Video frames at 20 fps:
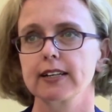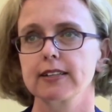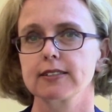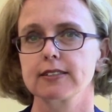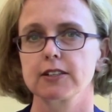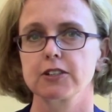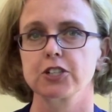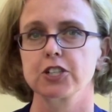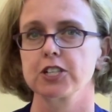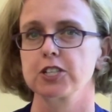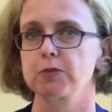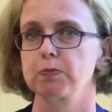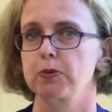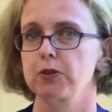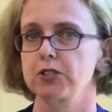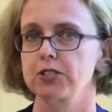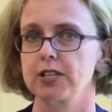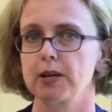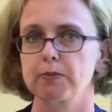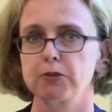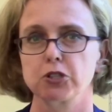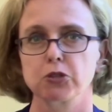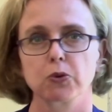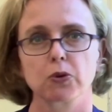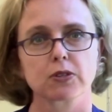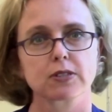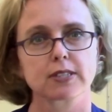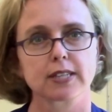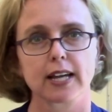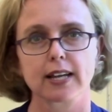such as perceptual
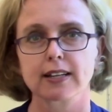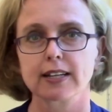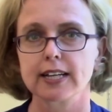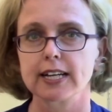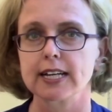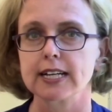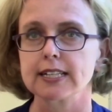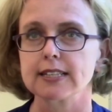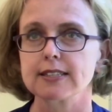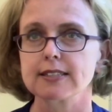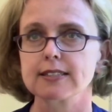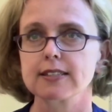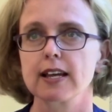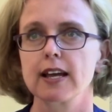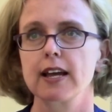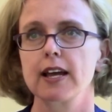salience,